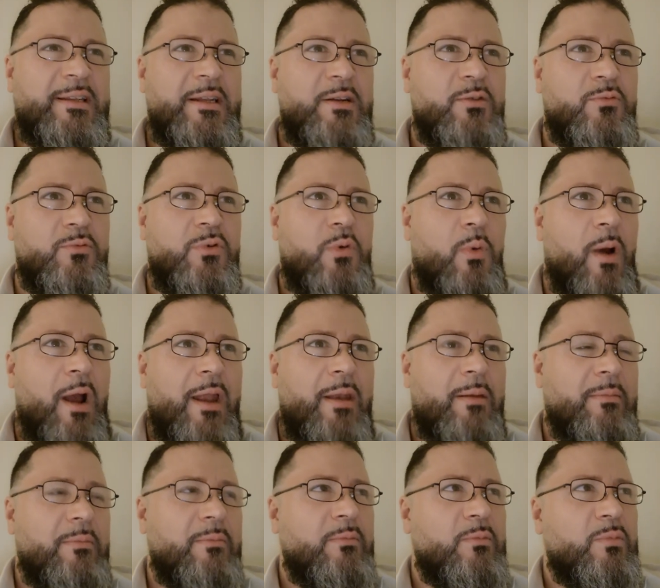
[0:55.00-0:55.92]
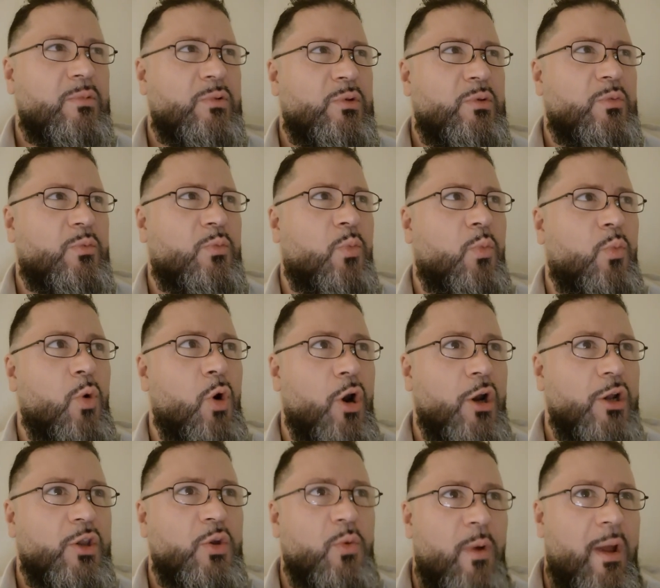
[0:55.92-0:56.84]
didn't quite
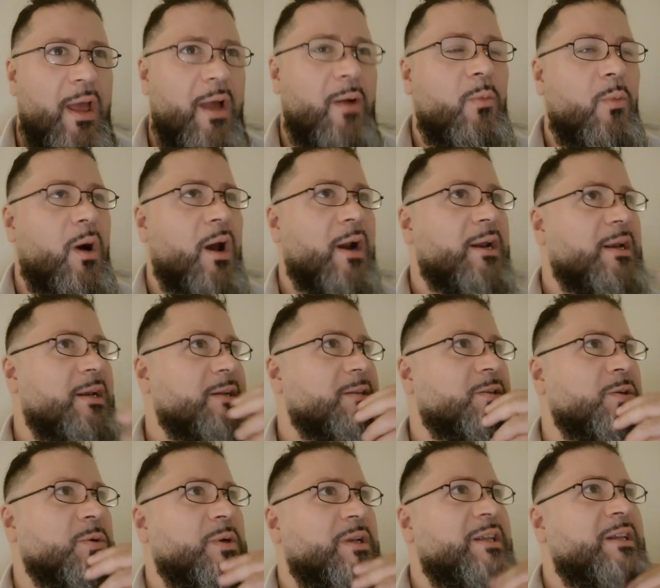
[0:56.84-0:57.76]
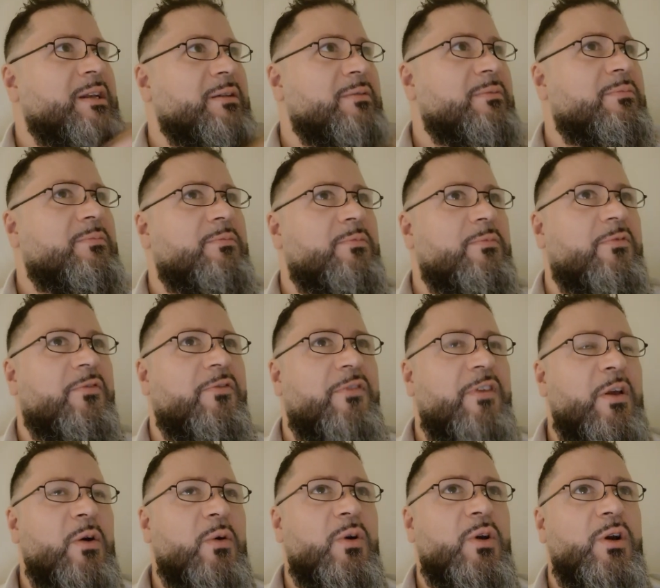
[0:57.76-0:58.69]
work the way I wanted it to. It didn't
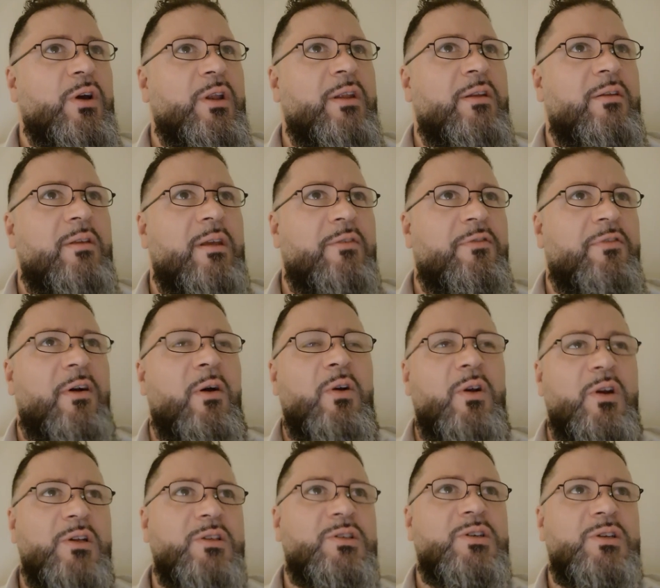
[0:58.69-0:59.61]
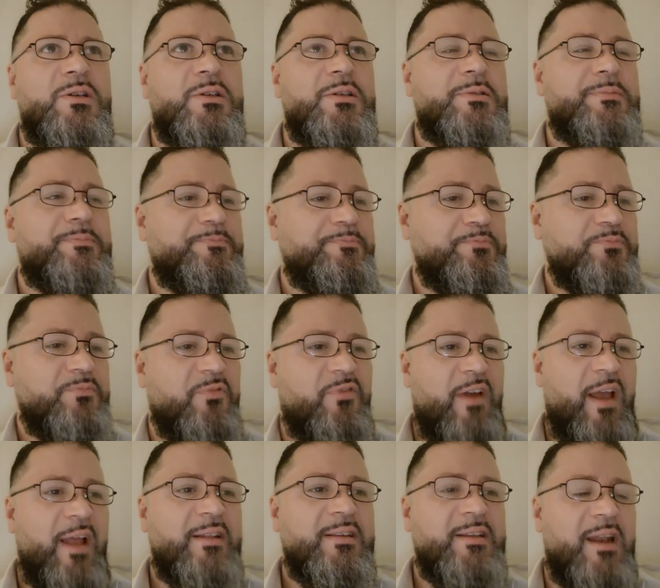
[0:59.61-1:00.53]
feel good. It felt good to
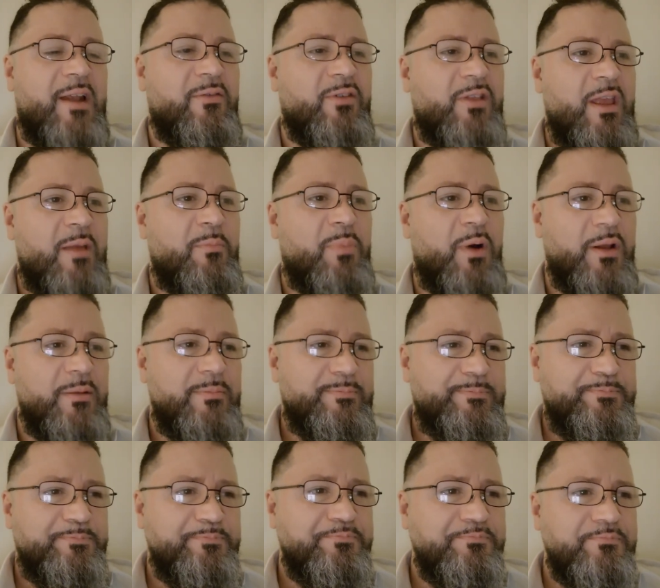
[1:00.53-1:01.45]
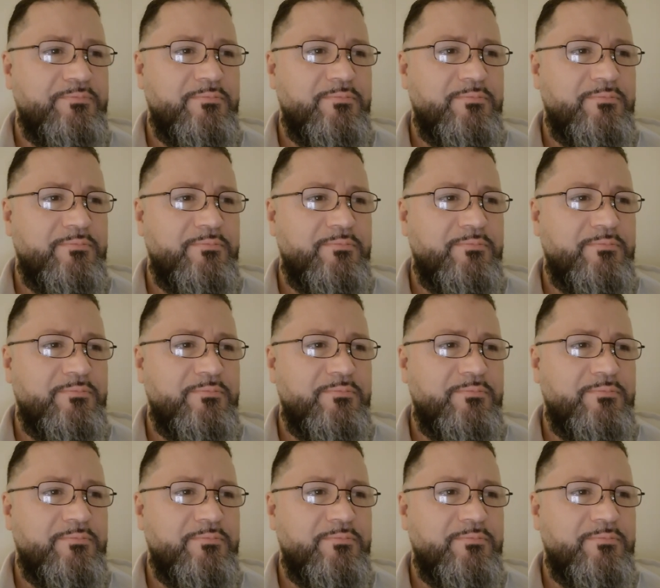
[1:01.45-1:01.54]
vent and everything, but